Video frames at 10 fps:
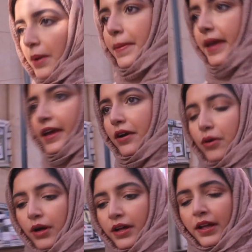up a hill,
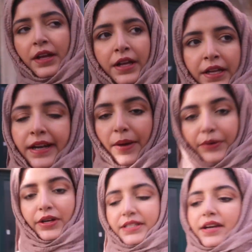now we're
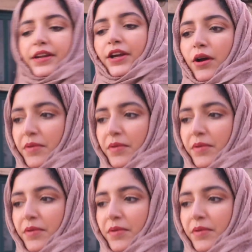going down a hill. I